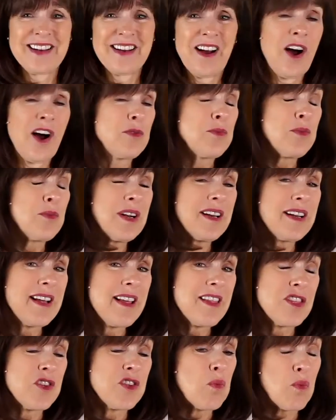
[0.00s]
on
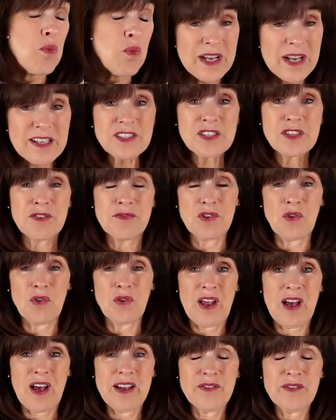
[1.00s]
really the rest of your
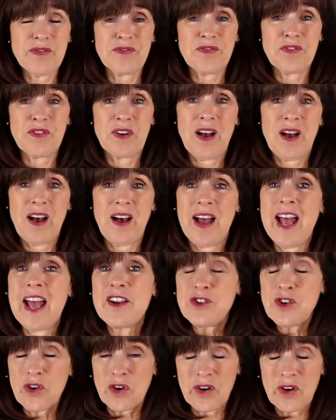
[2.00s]
life
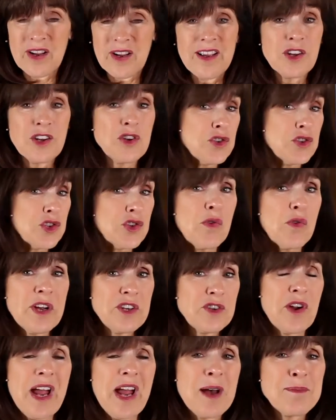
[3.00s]
and your joy and
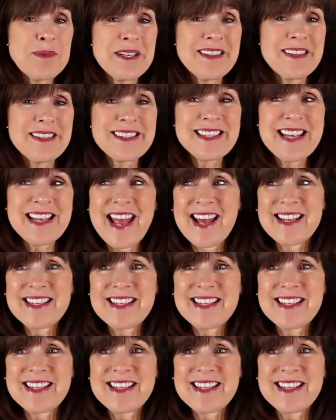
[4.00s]
your happiness, and